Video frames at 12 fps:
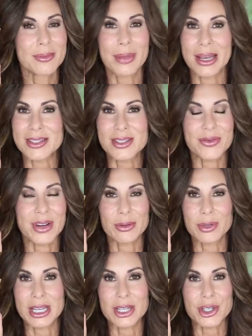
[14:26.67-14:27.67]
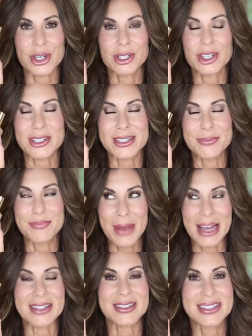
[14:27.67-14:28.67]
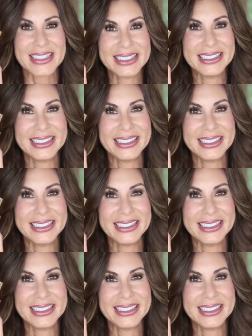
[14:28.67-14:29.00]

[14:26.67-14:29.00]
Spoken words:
best foundation, just best.